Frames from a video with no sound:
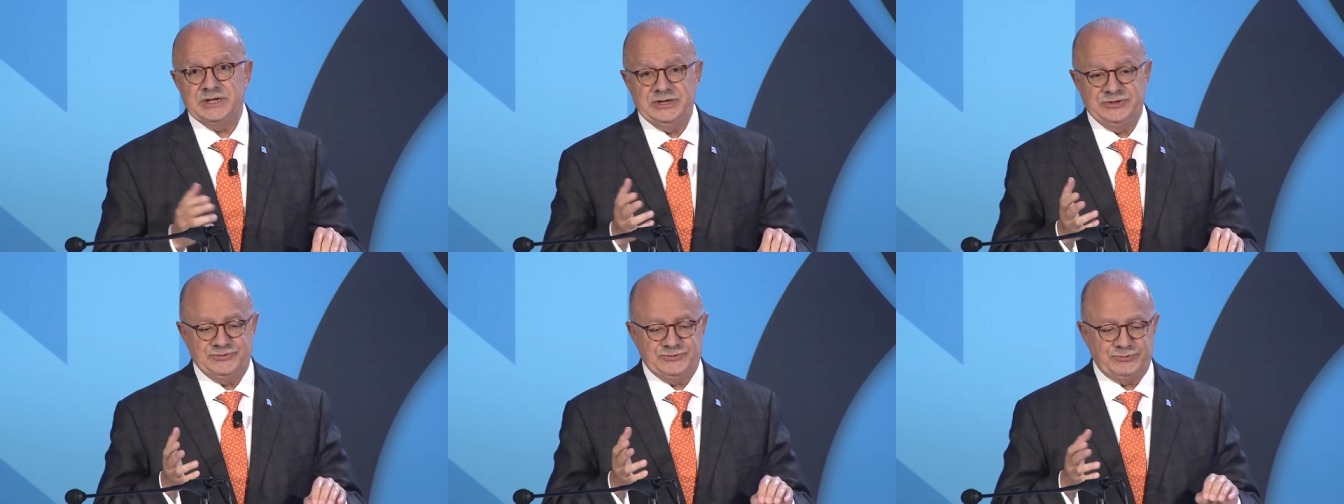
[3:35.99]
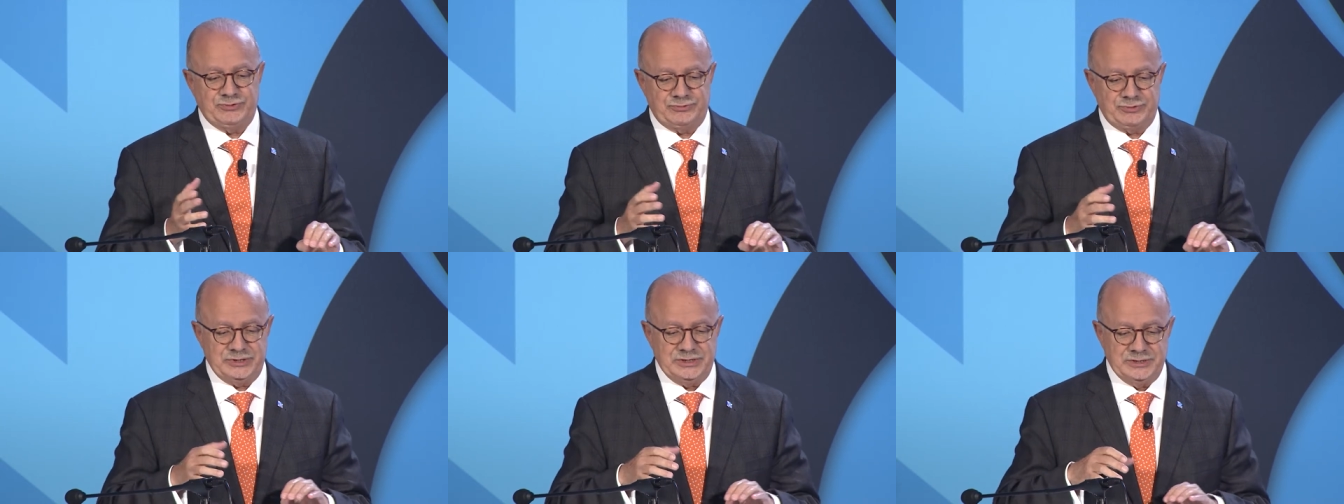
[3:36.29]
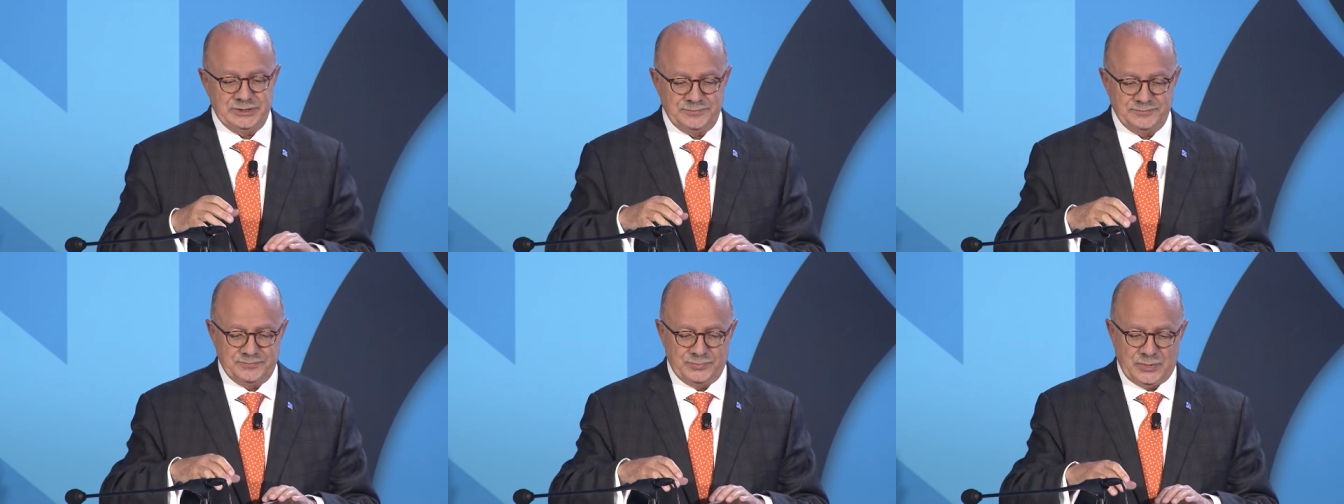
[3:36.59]
history.
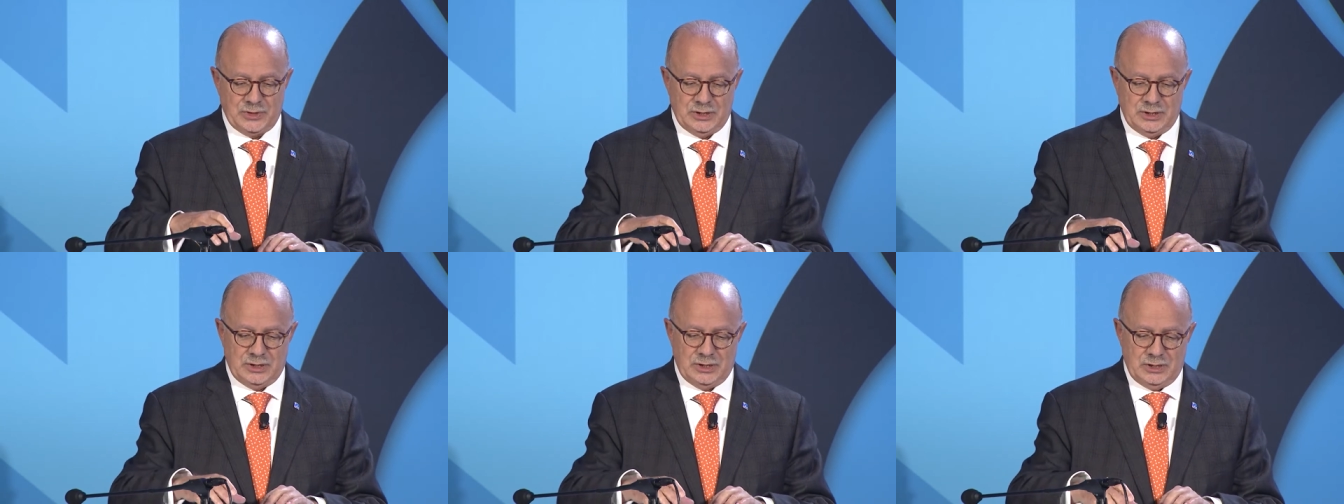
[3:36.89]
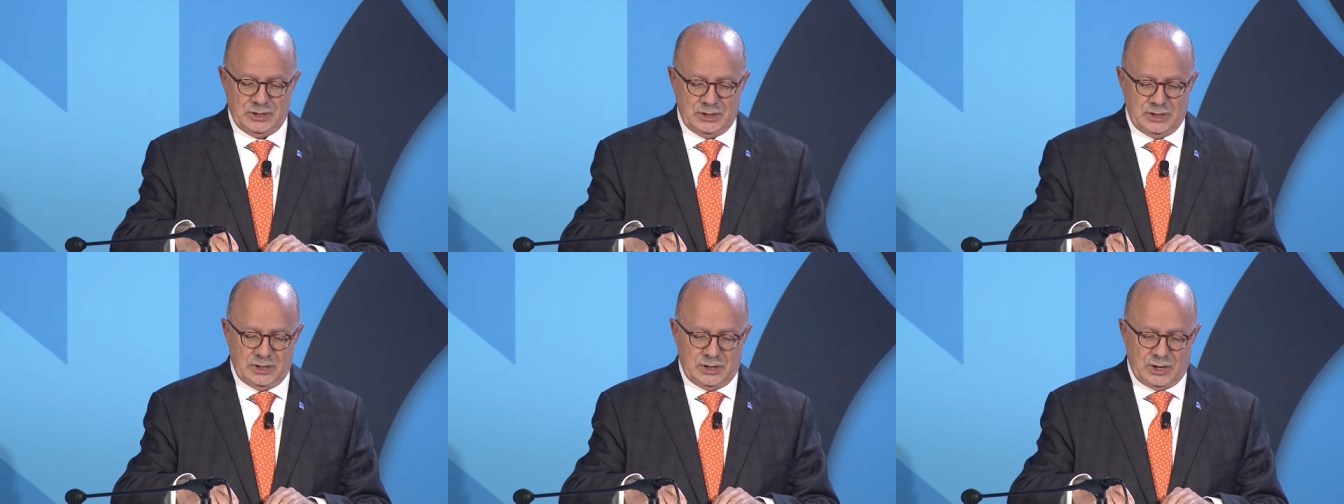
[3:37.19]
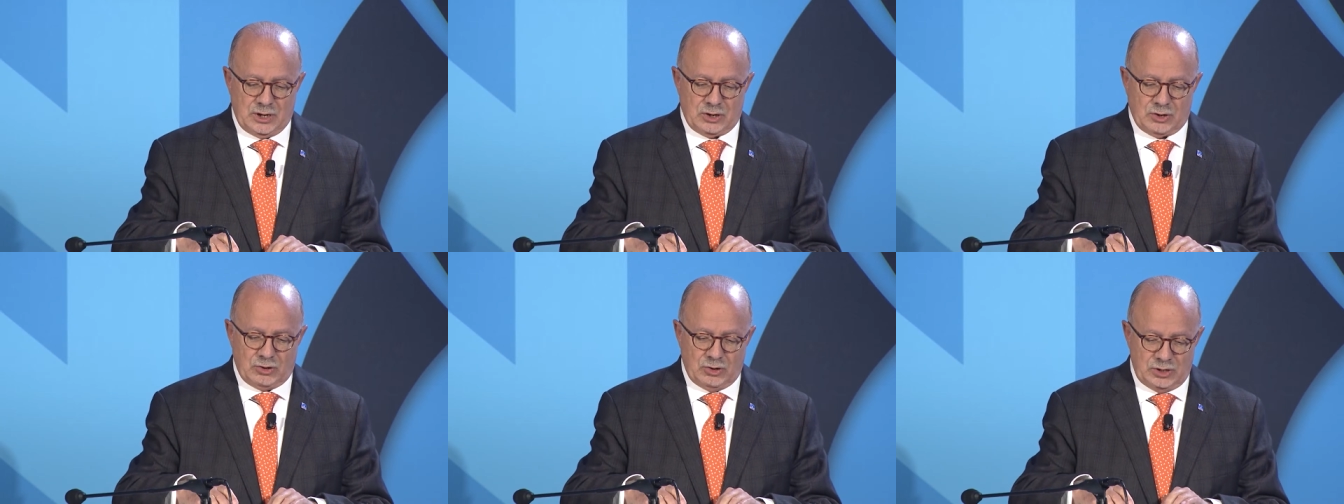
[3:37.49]

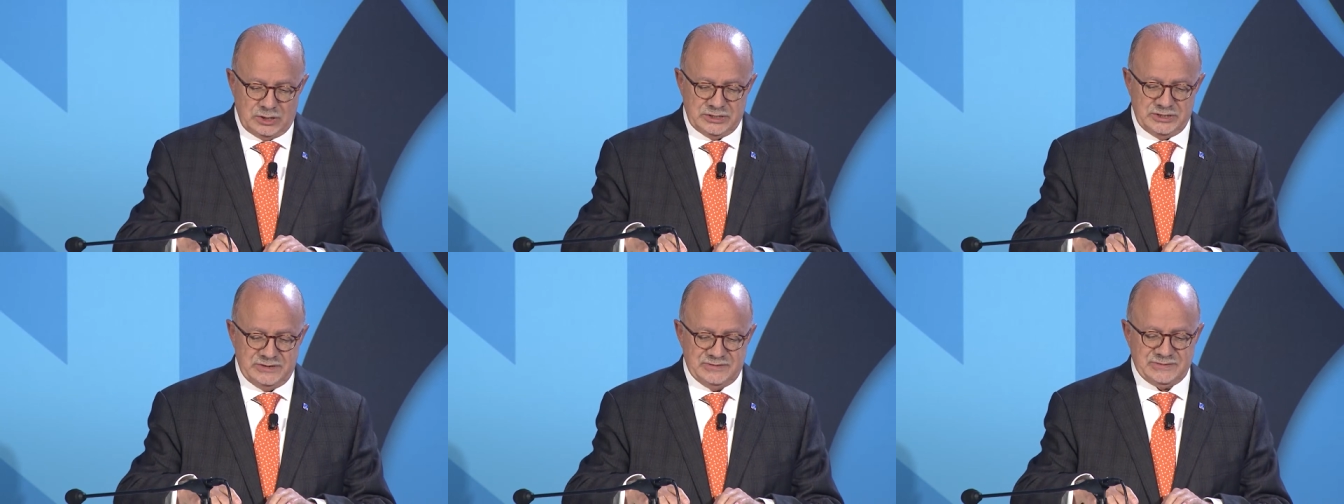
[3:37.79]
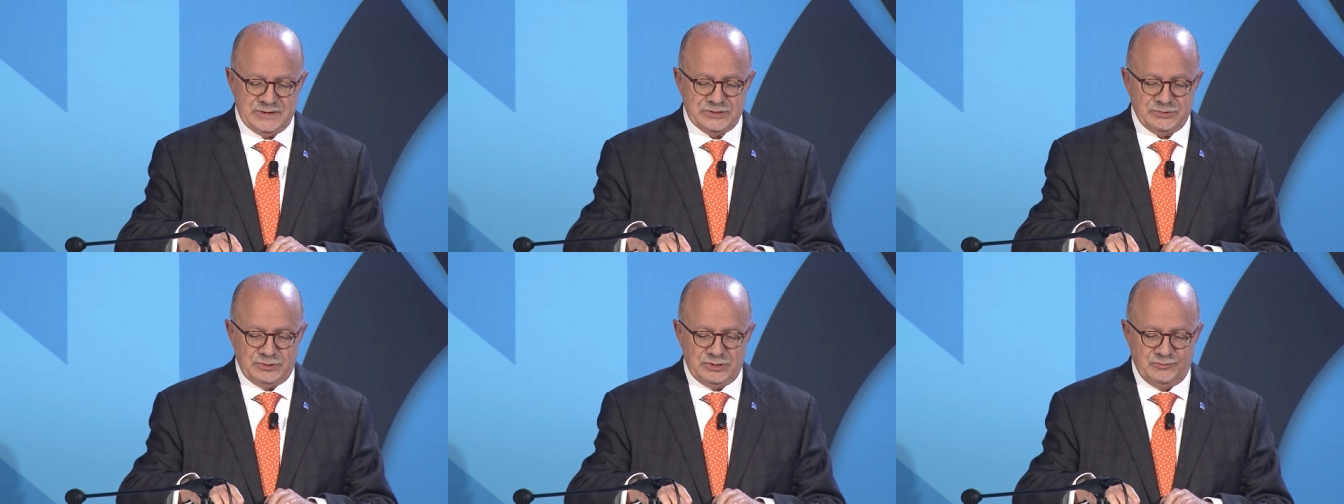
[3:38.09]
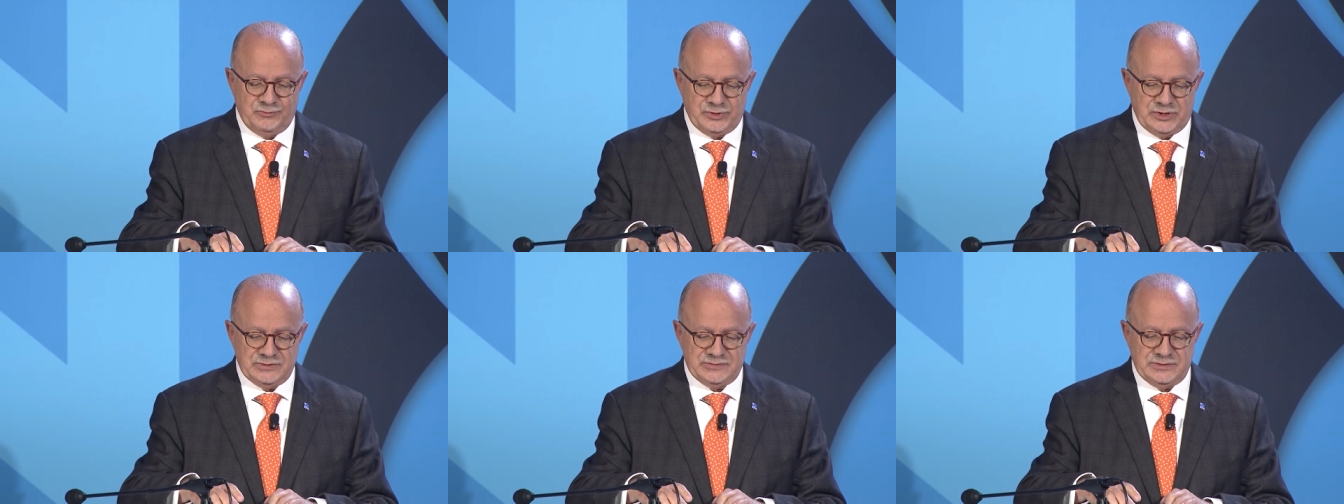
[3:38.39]
Colleges and
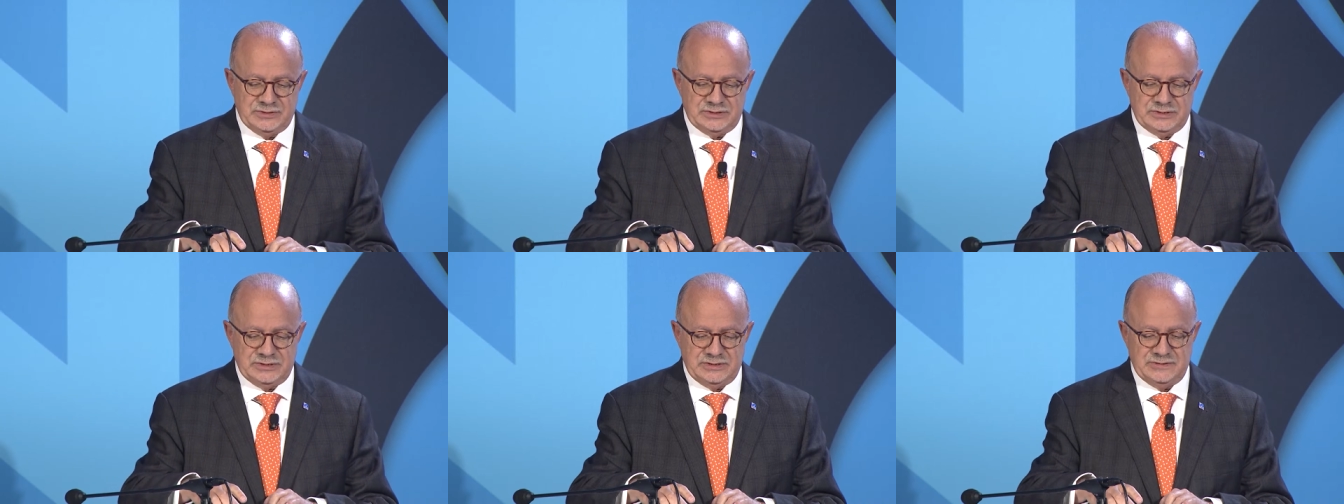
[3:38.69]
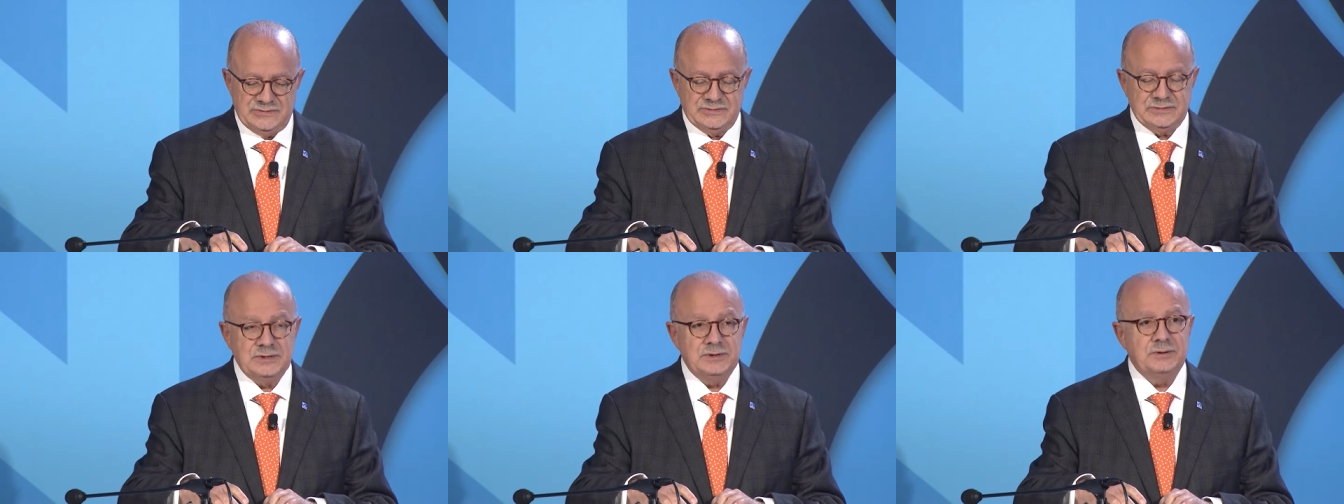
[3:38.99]
universities,